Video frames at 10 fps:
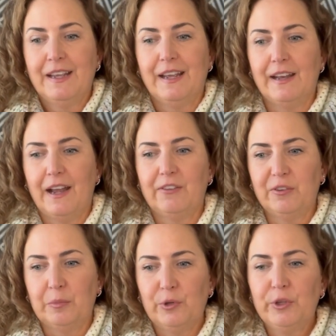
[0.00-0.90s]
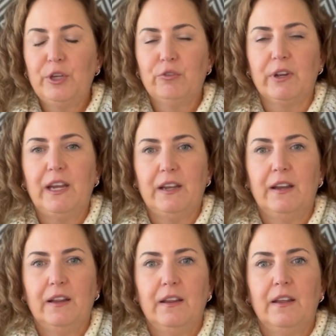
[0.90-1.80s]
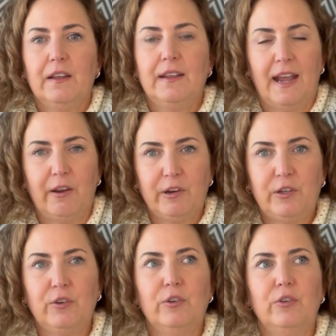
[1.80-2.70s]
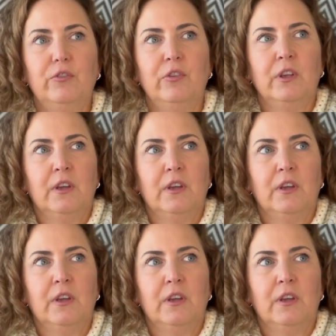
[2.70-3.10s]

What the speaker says: It has some really great characters